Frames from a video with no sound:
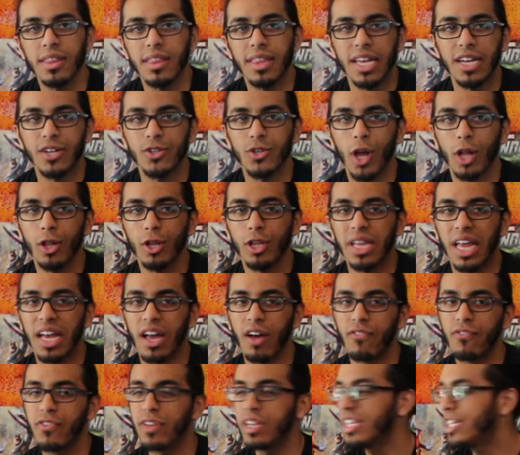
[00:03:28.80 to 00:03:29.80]
That John looked like
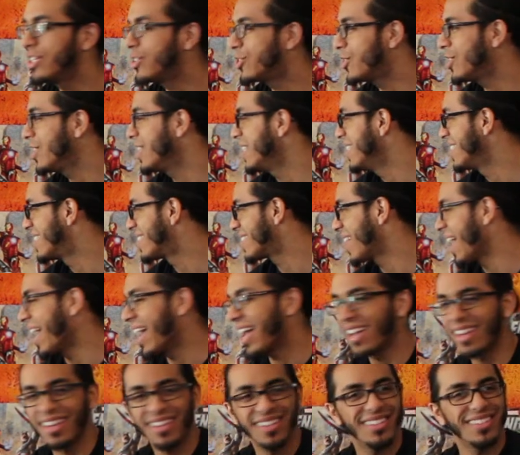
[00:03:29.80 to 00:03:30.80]
a Philly
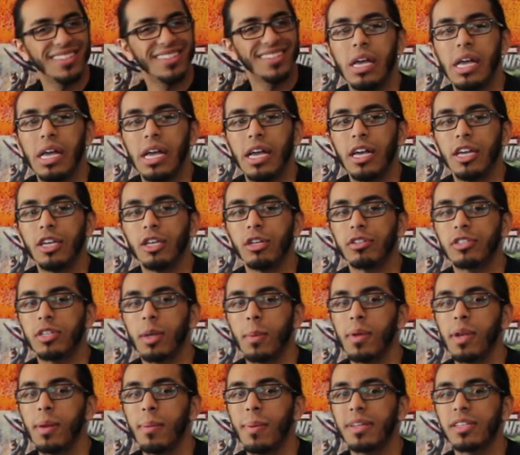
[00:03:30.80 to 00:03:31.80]
steak. Yo,
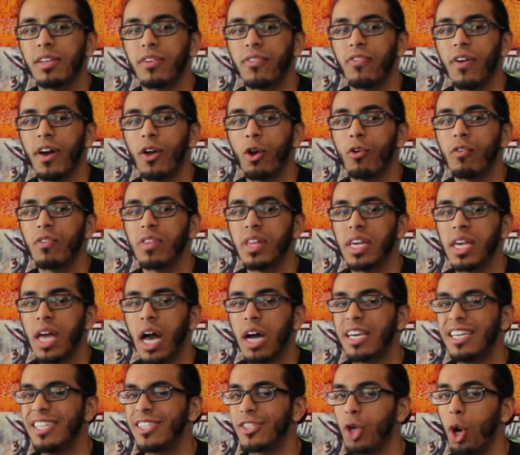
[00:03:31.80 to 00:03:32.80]
tell me they're about to fight over the
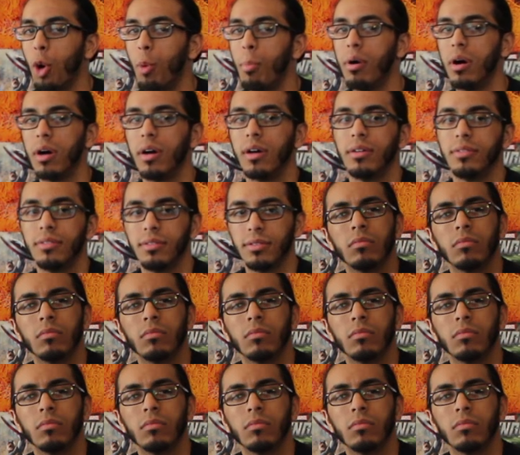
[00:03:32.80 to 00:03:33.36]
yakisoba.